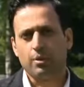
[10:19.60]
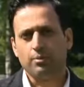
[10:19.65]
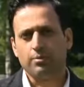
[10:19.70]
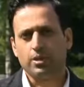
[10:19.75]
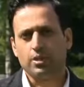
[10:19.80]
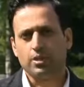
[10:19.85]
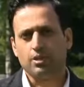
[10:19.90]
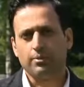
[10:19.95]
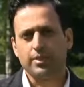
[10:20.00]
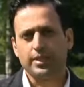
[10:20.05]
and
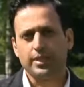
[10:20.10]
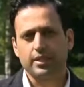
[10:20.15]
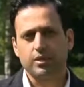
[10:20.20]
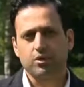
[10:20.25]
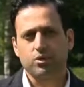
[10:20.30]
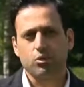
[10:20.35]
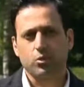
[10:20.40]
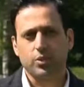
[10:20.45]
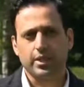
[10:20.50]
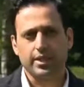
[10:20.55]
becoming, a
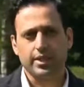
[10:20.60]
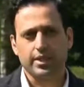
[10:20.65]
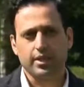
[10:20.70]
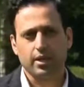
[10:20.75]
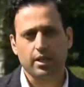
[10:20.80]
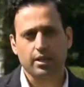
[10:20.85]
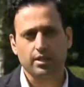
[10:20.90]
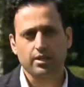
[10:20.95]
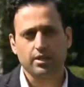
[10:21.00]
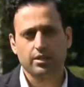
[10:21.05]

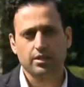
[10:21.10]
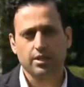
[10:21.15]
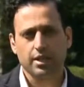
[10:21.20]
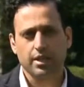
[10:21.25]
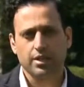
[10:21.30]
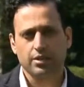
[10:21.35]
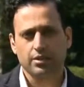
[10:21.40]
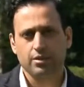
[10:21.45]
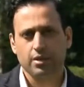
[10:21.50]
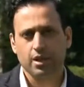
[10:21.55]
Orwellian-like
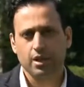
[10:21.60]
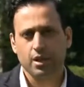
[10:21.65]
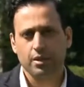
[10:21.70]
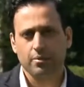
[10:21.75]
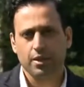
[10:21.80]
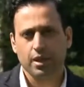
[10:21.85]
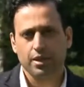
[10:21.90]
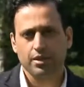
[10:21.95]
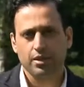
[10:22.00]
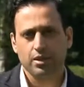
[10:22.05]
state.
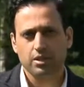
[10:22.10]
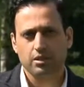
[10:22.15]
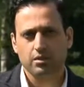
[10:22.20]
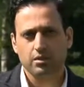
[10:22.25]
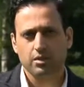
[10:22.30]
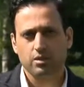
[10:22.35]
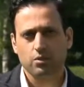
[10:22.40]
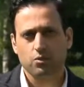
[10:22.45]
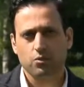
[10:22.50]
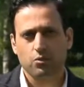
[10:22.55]
But I think,
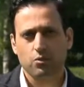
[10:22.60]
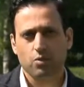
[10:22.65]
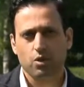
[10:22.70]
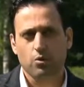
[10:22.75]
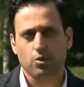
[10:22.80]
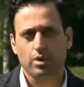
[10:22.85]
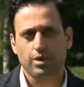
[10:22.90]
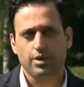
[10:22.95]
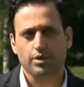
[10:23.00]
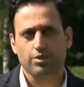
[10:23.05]

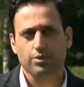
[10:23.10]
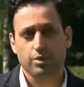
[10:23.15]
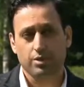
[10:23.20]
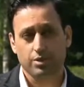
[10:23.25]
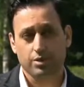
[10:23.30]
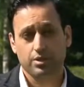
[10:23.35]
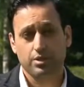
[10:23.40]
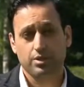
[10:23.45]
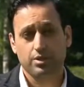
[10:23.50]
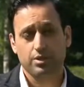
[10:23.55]
what
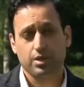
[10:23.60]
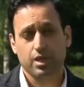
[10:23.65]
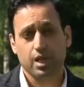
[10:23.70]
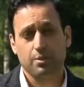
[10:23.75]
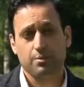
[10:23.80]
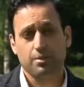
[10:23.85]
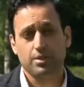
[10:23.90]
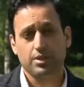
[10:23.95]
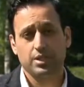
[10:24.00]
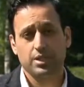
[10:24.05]
does need to
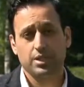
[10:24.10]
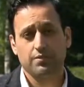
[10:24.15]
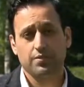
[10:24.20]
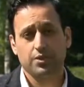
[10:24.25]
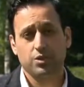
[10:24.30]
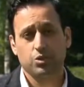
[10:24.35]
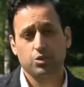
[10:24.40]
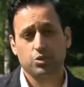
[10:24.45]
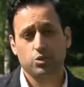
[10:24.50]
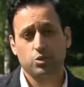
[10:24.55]
happen is
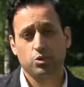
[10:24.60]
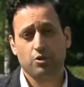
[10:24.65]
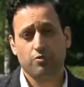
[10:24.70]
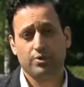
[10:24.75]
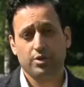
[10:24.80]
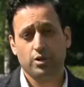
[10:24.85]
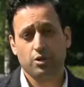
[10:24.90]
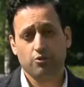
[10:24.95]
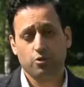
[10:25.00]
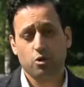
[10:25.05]
individuals
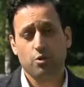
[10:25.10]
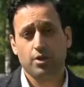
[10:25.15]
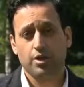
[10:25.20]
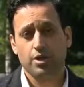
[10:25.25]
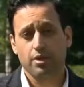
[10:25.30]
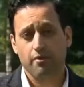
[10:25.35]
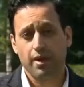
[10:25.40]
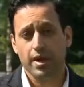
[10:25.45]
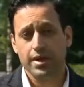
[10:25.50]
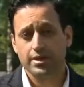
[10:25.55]
who've come on
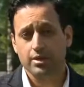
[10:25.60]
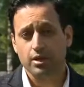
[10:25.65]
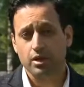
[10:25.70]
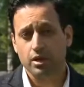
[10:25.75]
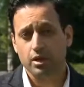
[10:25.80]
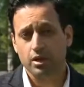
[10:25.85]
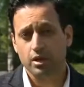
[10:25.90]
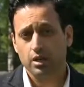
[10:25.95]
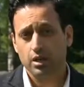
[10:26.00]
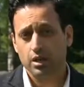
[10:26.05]
the
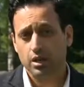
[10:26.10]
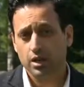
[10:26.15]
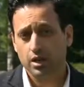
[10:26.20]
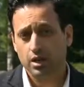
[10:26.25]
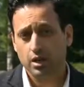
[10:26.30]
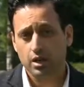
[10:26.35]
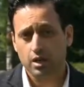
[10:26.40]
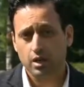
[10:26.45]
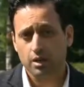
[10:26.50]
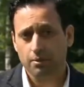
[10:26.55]
radar
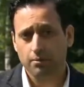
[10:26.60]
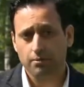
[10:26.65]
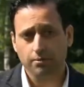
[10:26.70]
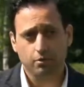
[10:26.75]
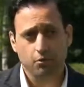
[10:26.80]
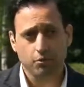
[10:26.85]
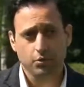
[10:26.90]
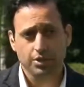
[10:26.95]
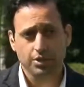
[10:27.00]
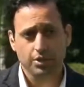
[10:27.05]

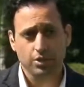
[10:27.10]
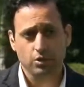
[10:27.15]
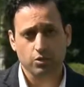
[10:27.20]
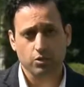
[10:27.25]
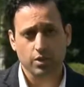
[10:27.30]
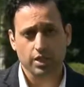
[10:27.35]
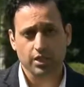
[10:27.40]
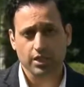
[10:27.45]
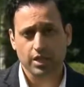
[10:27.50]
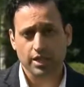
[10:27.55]
for,
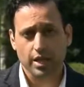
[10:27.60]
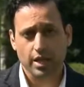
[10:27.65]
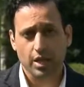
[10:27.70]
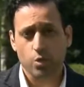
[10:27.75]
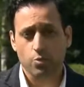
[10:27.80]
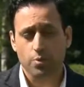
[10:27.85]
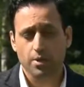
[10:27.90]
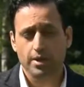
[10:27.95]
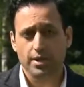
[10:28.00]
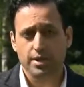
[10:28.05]

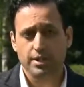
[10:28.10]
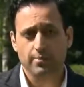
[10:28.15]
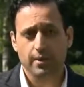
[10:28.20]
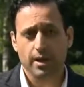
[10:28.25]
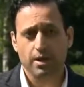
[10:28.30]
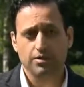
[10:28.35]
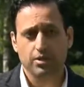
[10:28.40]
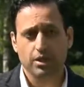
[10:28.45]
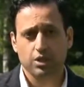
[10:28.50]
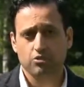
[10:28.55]
openly
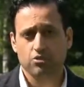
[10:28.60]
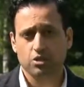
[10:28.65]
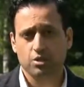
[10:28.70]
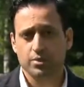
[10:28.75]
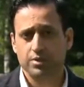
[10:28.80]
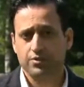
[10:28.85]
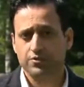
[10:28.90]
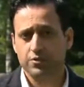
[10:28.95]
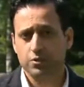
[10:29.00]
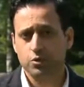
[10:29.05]
espousing
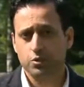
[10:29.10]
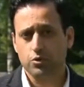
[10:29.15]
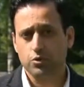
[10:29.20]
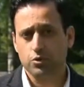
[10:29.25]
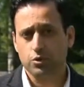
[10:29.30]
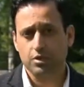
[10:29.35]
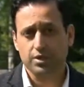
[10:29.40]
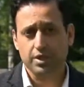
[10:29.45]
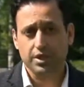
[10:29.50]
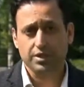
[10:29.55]
extremist views,
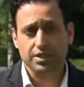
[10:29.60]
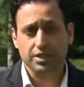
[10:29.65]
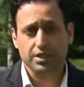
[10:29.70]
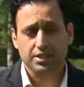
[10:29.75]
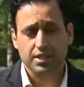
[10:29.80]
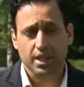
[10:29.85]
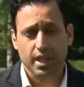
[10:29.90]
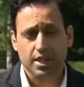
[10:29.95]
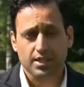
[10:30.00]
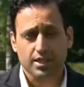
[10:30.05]
or in
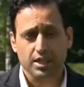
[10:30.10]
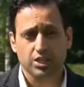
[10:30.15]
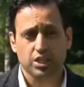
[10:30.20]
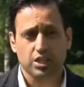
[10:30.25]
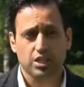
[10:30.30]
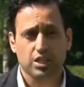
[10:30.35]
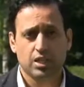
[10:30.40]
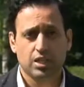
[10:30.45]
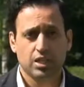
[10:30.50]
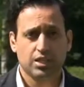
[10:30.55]
this case,
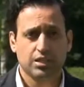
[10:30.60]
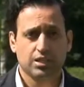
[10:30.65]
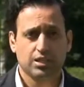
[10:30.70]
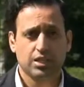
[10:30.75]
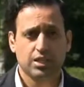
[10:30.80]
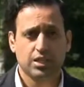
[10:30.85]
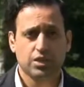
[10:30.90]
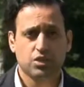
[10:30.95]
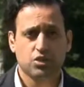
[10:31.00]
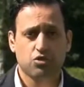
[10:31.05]
actually
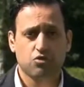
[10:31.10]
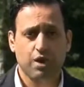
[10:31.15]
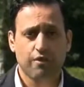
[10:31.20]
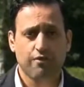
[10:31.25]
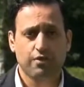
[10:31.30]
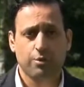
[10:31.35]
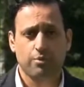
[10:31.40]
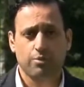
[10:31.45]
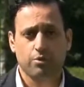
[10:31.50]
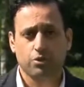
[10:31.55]
seeking to
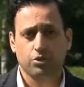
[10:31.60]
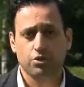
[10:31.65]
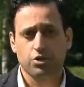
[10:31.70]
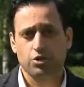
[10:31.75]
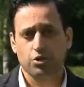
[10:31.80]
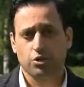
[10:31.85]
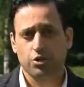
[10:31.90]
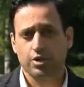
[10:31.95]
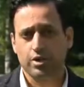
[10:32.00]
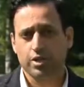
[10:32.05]
travel abroad to
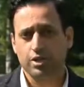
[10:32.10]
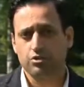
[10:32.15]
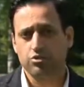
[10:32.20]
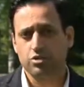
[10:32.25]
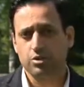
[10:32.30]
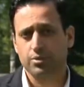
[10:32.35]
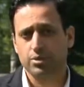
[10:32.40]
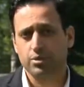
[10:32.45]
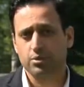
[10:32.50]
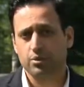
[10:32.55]
join an
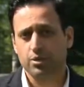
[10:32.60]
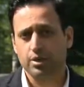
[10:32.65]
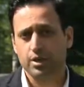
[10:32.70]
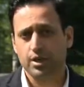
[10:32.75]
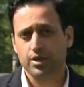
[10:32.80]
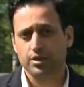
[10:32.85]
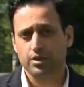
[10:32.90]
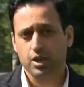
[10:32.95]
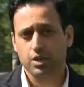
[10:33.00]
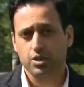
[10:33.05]
extremist
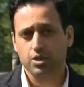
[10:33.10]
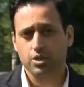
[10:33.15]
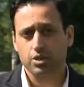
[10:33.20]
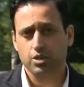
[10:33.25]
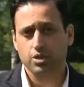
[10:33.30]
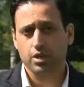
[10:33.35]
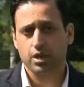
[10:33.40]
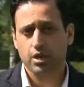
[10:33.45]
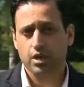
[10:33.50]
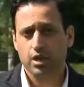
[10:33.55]

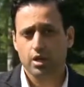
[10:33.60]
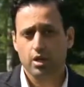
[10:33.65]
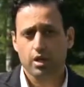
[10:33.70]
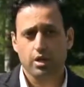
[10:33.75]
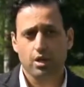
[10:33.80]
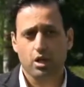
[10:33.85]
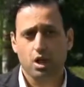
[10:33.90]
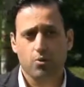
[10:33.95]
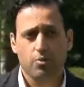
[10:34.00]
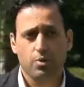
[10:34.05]
organisation,
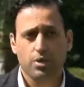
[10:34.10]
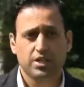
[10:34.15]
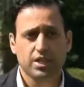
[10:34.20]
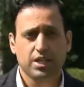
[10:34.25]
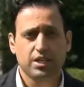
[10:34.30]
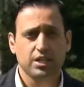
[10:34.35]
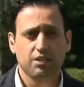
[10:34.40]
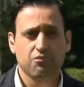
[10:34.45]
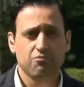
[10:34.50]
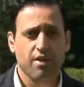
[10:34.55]
open
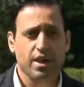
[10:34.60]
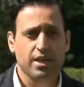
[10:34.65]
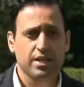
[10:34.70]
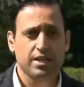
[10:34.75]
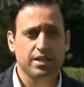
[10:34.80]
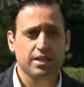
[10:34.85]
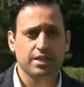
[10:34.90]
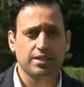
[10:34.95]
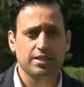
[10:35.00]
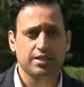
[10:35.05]
attending
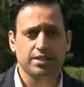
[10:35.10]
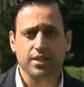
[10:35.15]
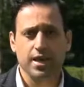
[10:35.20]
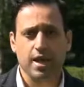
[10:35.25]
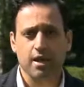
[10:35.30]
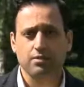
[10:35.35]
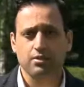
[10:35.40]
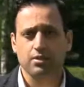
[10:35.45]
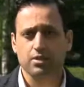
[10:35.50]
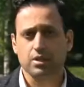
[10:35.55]
rallies,
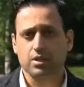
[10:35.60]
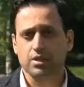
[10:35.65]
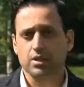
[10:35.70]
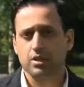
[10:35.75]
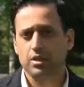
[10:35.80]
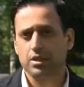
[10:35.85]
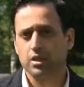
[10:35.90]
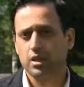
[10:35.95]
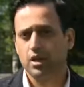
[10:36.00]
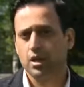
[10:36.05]

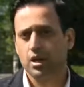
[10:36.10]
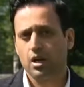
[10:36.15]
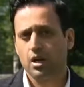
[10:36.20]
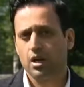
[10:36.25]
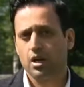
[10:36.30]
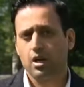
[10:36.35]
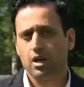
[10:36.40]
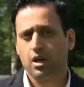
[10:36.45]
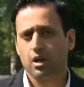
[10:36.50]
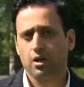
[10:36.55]
denouncing,
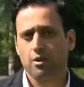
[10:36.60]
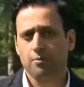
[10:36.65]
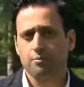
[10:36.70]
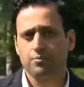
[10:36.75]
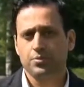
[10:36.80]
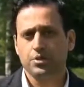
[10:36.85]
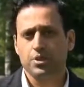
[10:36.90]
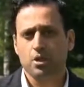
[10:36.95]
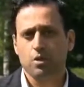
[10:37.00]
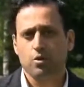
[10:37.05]

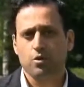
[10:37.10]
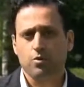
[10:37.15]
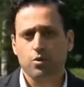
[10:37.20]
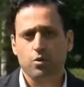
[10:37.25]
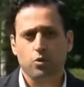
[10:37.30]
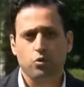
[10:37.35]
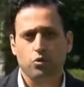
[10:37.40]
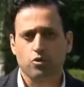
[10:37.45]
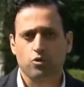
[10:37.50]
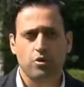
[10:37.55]

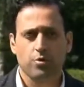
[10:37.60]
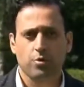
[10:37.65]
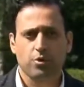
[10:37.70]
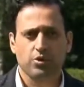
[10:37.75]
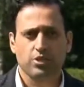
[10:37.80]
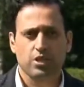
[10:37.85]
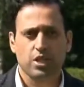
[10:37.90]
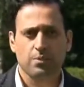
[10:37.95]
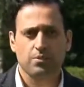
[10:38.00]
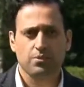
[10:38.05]
ordinary
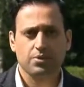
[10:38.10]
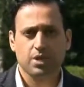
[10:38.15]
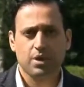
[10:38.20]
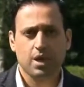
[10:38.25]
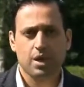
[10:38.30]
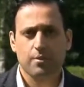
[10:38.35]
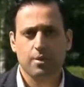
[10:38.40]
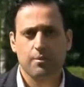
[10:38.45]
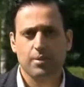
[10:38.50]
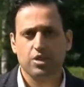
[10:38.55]
Muslims
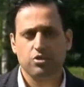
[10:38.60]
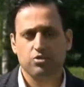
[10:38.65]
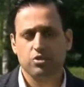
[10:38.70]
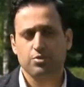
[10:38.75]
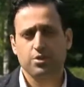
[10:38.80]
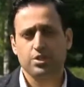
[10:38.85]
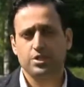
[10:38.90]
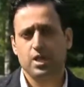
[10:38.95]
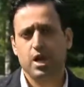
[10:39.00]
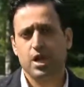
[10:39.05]
and mainstream
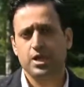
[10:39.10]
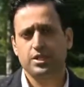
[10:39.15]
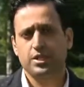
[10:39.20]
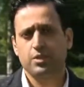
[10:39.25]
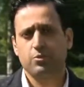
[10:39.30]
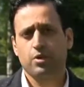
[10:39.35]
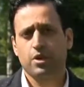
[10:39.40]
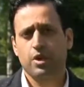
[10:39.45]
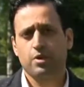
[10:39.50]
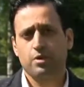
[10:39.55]
society,
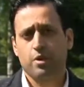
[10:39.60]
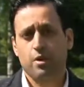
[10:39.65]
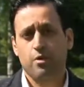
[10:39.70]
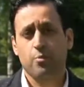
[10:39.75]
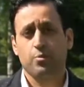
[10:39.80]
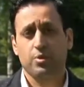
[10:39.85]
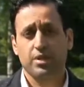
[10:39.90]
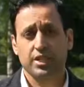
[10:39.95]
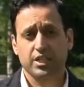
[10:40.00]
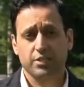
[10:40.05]
and
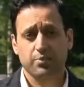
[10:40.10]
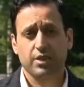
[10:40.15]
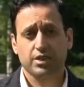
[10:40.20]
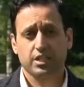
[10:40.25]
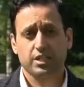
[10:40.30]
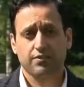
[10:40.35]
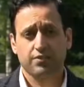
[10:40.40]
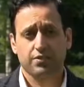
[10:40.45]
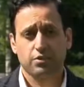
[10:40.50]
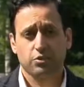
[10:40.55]
openly
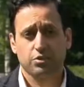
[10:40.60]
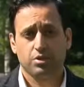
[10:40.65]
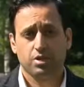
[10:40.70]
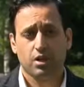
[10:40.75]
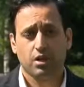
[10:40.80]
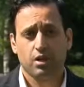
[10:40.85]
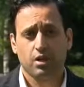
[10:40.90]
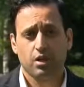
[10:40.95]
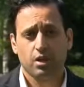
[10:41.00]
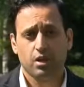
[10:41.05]
expressing views that
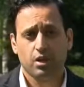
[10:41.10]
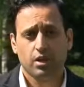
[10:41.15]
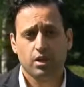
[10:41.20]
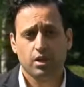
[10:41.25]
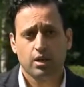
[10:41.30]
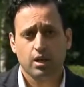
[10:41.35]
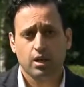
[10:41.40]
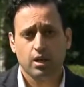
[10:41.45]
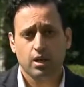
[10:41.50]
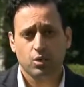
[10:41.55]
are
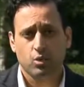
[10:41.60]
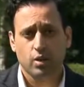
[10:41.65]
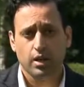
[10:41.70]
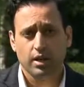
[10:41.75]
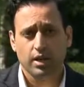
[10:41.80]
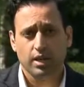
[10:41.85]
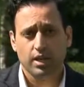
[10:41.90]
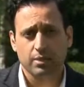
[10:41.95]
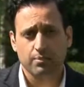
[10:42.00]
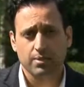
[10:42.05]

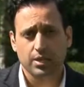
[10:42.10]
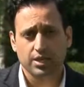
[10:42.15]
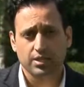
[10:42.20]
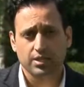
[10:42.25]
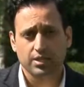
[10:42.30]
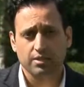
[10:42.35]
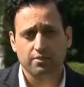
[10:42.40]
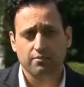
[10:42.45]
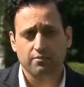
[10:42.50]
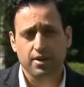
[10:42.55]
quite clearly
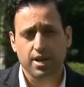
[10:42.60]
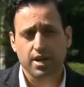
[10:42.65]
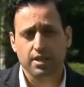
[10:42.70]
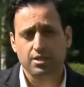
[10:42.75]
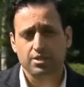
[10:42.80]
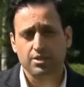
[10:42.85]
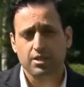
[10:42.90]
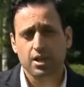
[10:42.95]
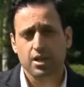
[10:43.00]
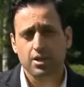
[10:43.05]
bigoted and
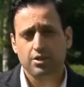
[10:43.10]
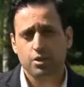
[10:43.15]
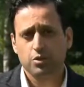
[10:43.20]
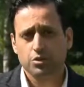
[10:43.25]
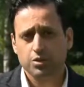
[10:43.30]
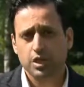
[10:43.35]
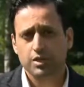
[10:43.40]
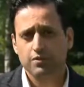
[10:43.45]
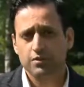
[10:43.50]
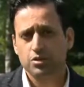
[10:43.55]
violent. Those
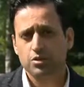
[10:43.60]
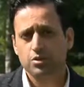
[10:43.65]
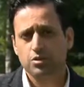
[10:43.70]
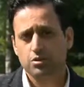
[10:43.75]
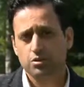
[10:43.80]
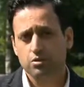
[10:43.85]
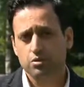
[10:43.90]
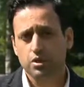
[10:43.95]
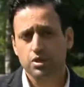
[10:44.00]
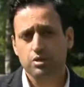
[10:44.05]
kind of individuals
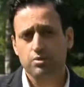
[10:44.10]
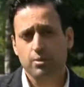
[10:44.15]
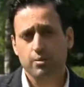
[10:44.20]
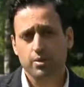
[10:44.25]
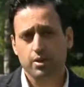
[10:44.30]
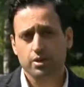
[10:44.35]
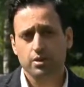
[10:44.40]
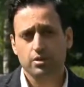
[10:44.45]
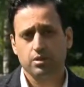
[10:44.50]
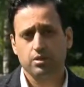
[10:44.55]
do need to be
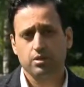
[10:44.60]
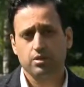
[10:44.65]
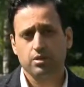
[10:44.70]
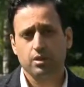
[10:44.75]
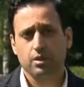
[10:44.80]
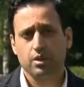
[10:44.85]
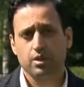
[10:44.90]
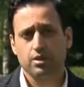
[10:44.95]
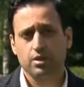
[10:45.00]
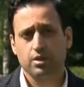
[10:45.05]
monitored,
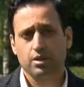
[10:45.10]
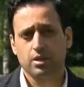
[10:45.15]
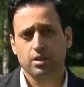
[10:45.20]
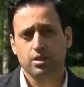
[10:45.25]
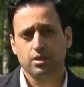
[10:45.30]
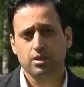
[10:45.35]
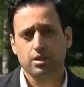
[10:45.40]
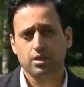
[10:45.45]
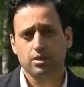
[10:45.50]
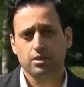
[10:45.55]
and I think
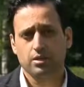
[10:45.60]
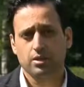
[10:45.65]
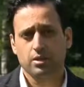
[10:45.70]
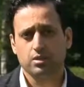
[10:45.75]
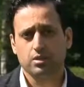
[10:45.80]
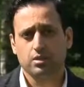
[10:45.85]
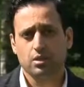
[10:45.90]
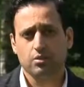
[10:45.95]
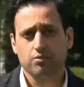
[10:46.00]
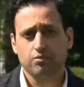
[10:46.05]

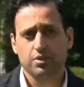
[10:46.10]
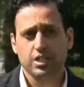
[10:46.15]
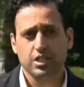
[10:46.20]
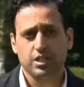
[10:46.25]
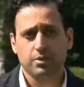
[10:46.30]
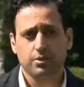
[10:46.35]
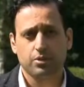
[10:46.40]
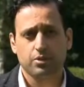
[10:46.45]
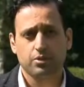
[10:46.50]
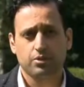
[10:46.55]
it's not
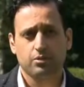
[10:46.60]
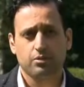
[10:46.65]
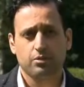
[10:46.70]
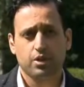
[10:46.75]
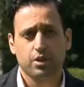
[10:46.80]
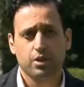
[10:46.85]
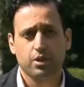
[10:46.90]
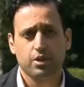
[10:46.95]
unreasonable to